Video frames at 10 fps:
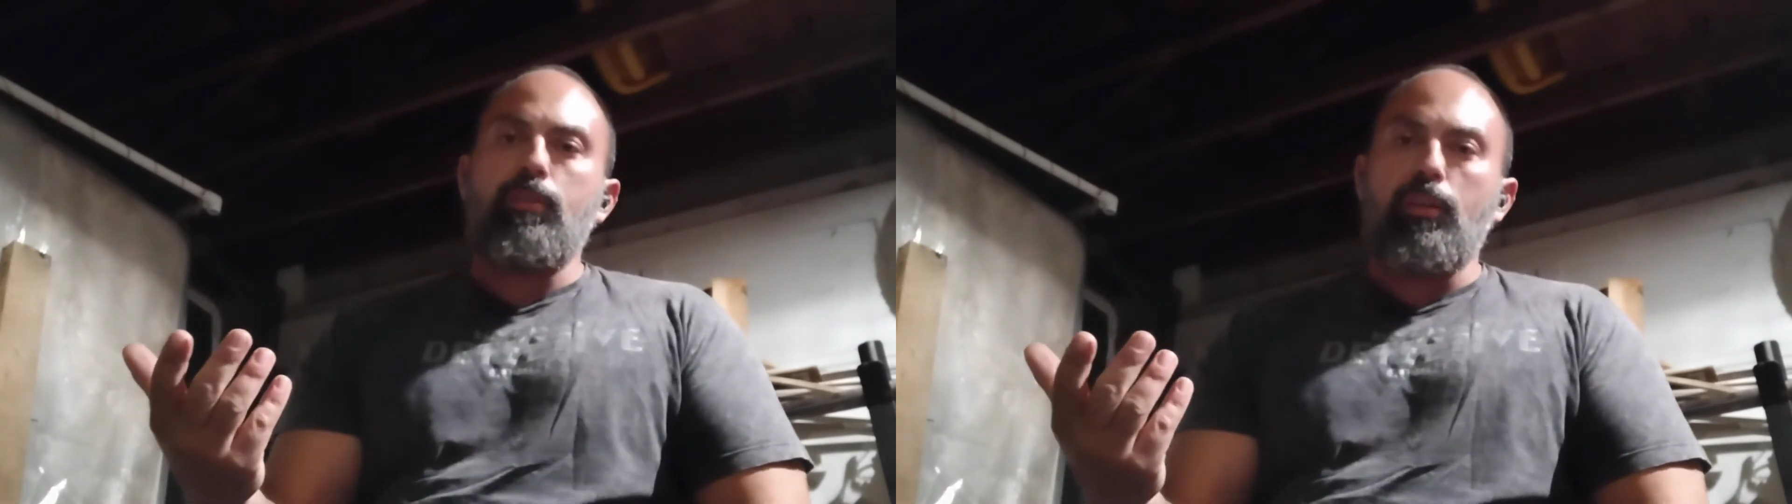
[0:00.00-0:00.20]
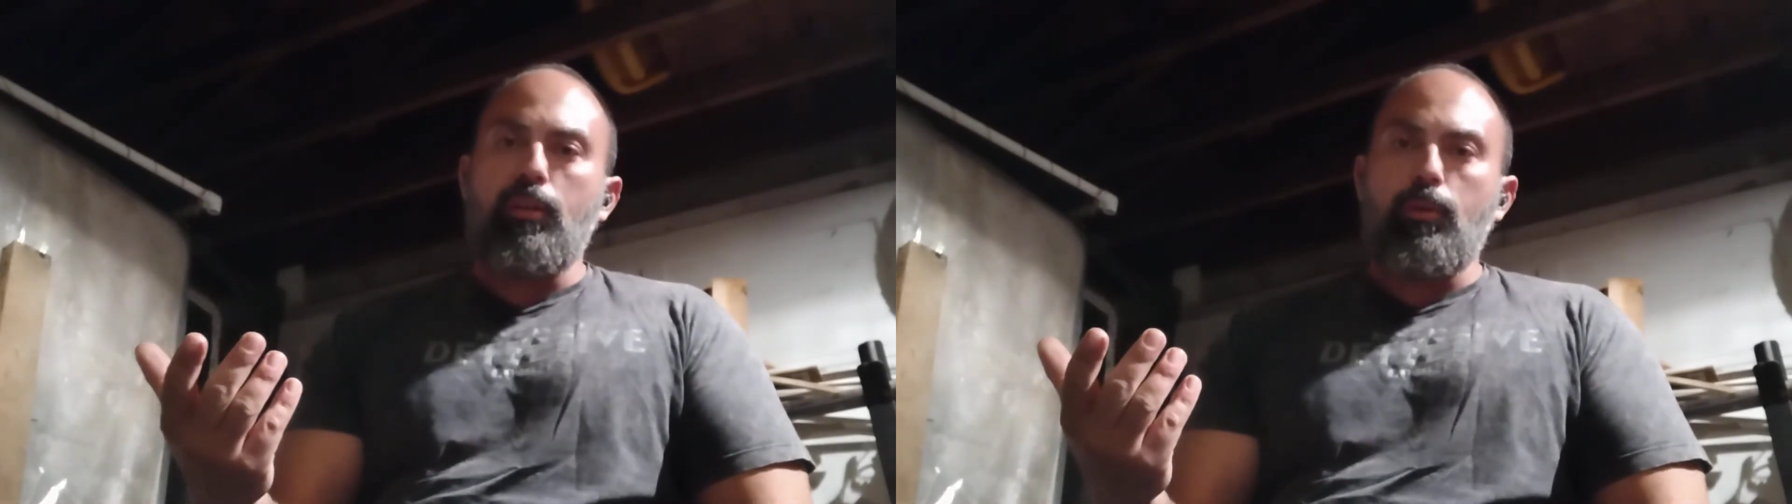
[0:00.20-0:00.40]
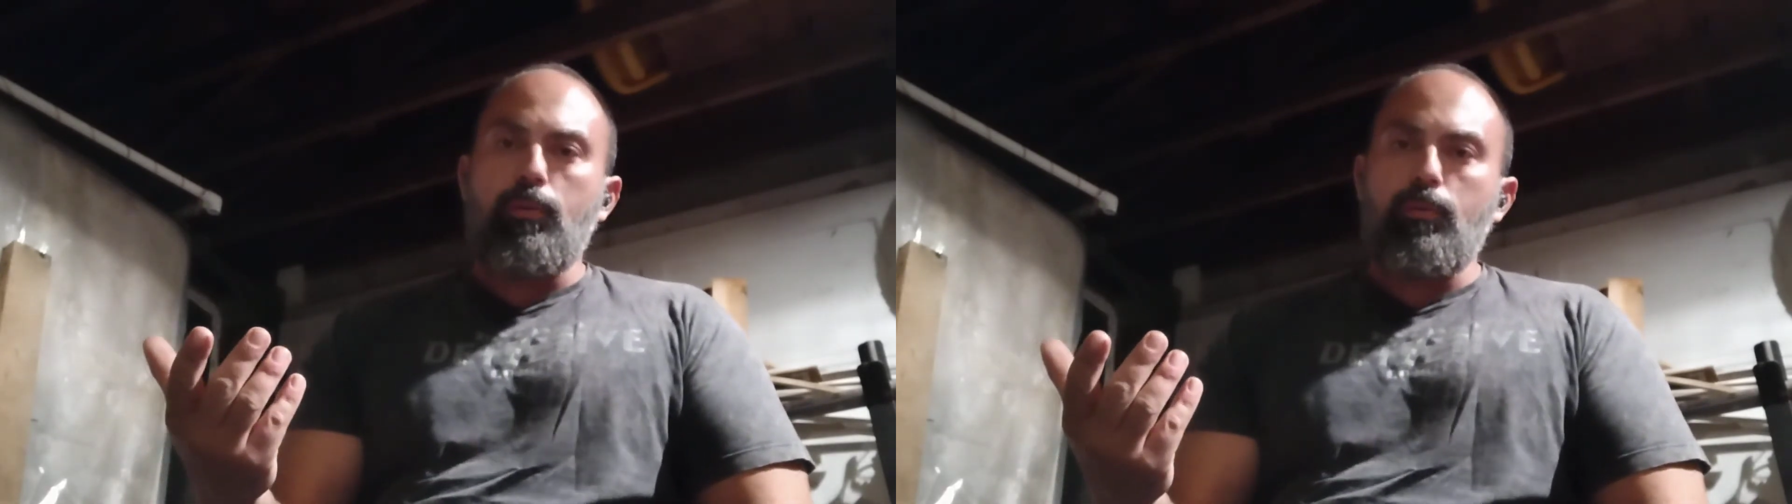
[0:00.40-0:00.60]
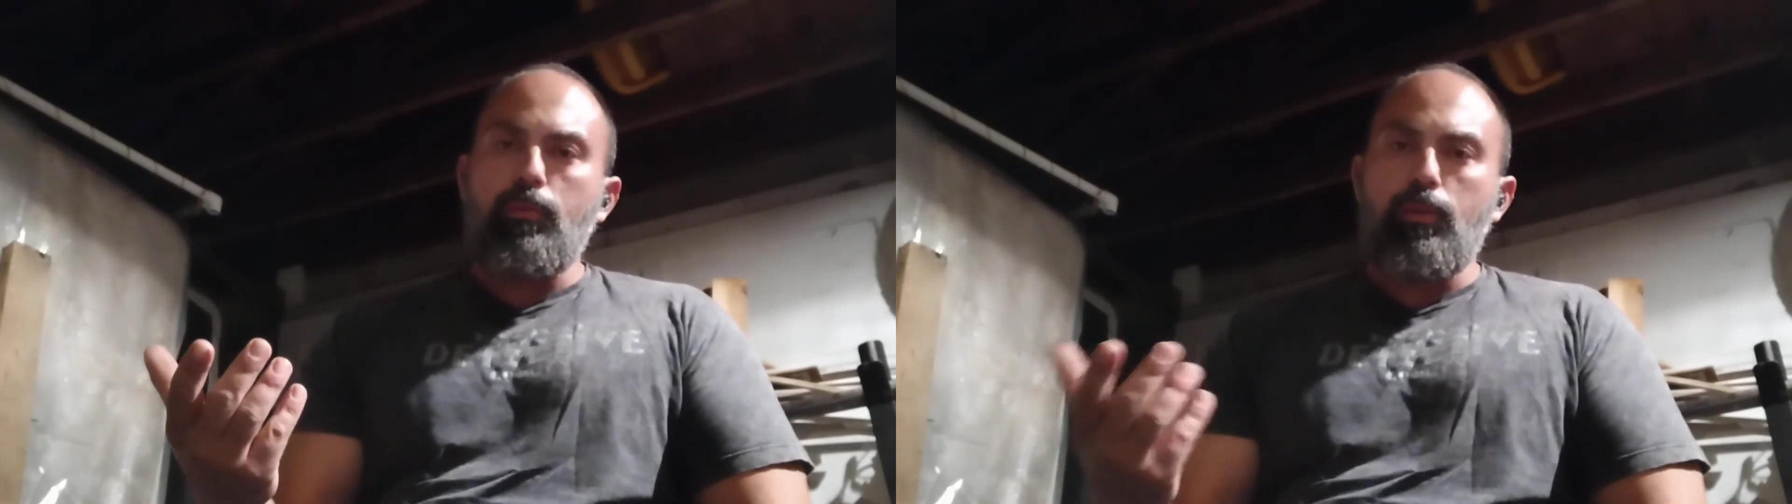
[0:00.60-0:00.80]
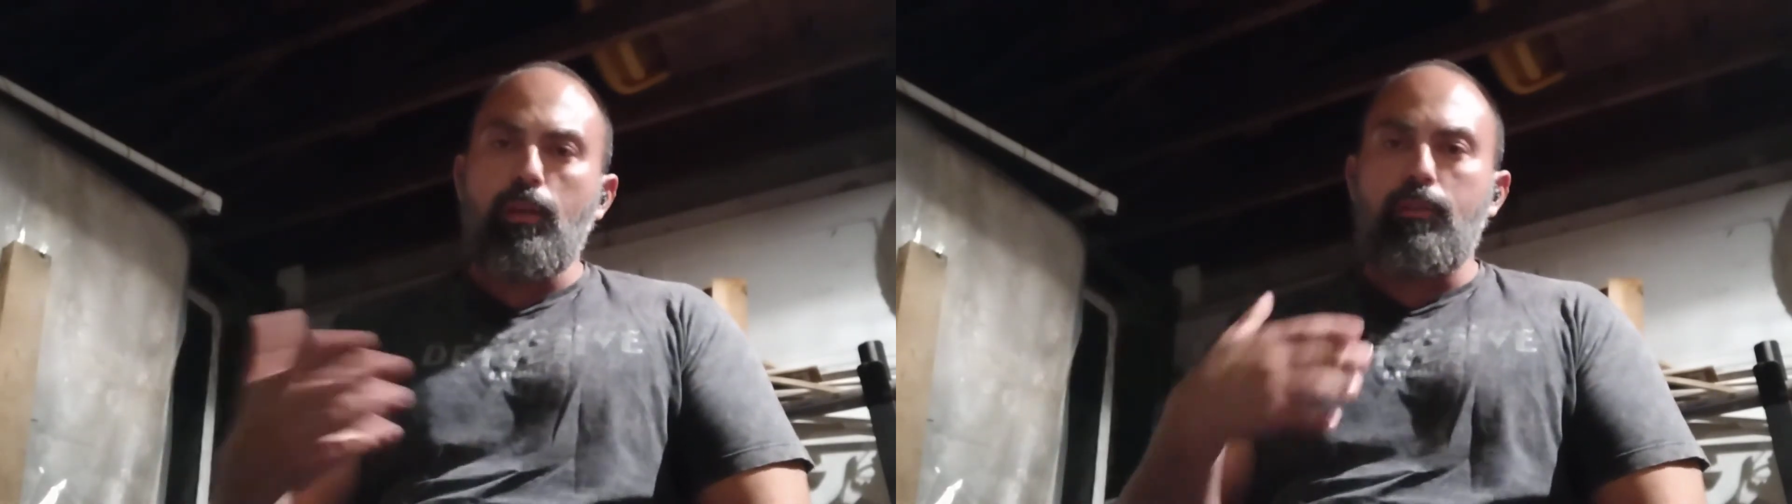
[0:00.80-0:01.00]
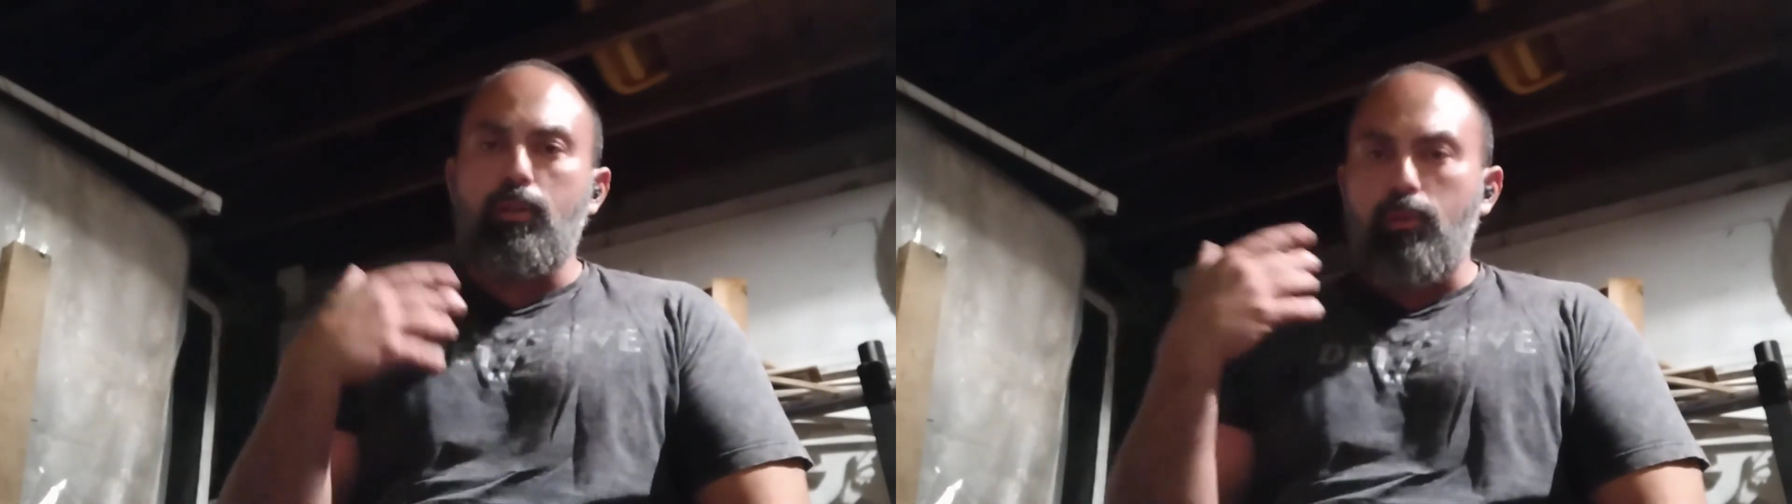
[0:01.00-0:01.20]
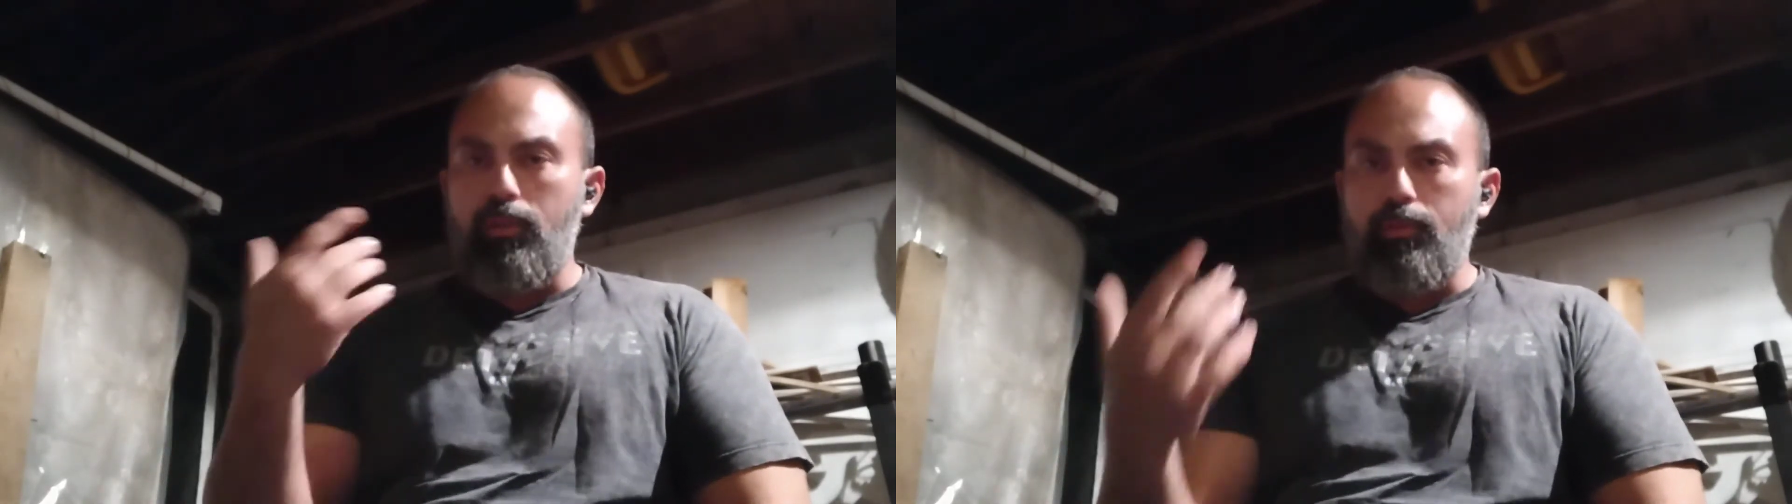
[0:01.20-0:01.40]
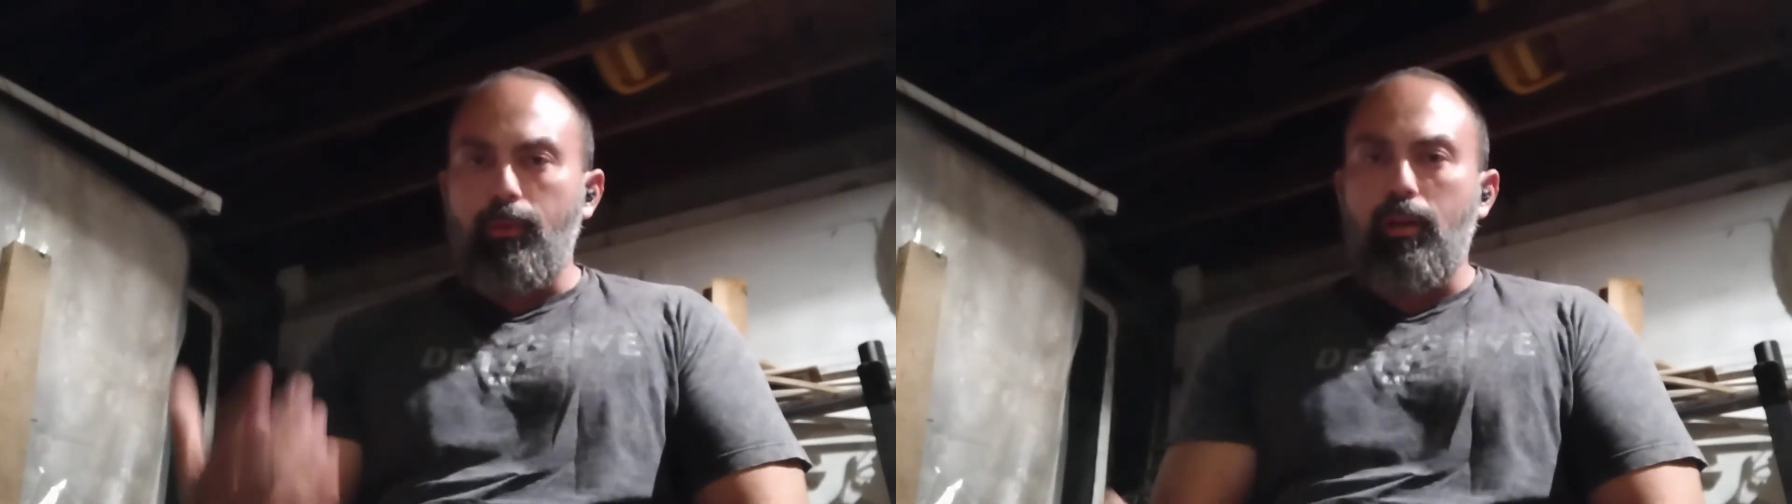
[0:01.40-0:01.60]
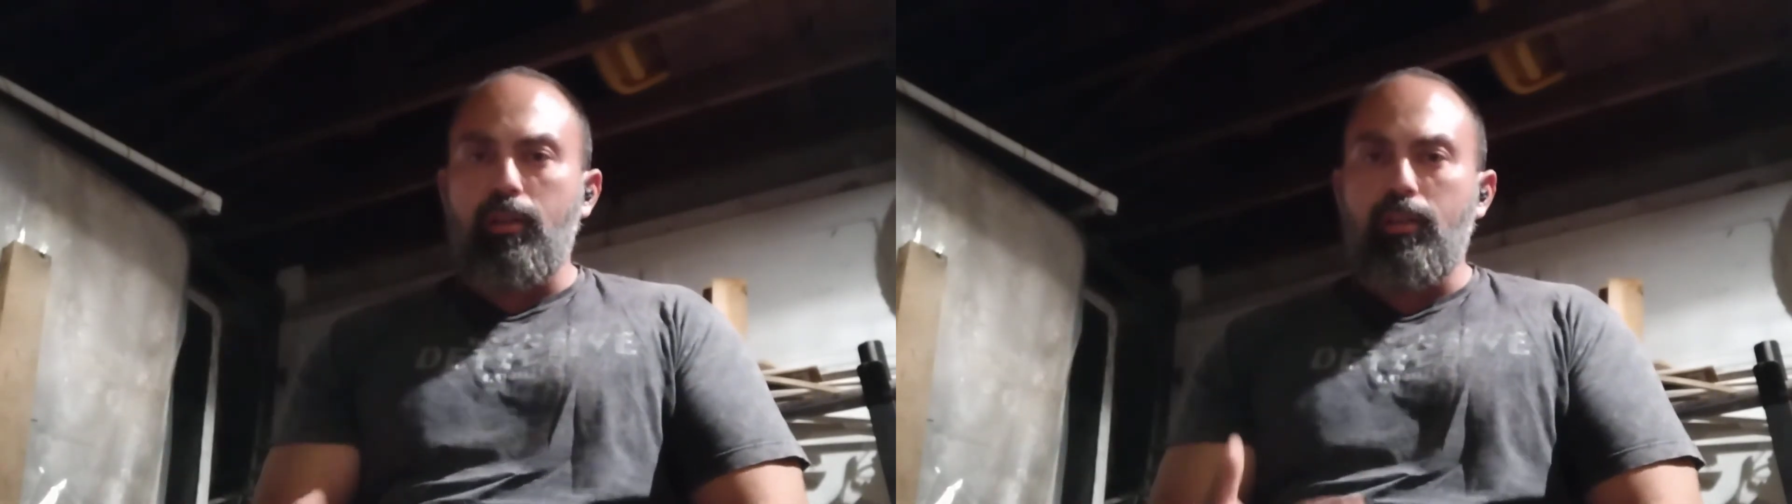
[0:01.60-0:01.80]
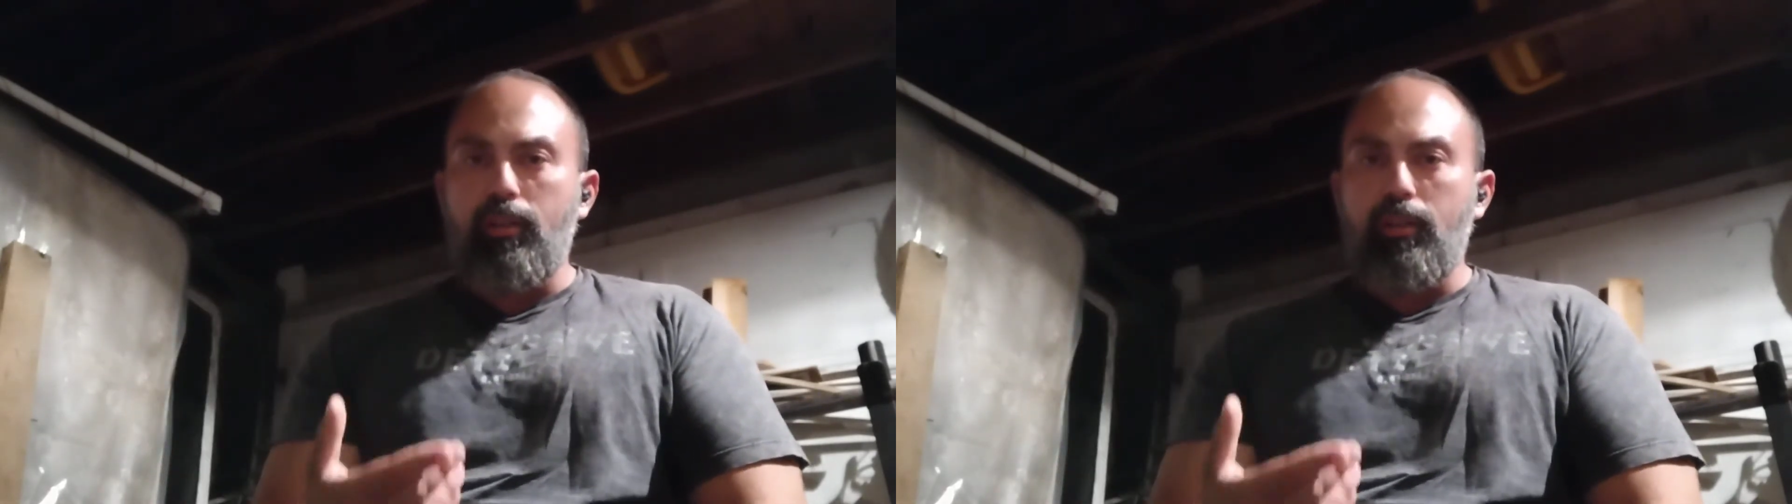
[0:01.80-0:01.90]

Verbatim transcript: You know, you have to do it smart.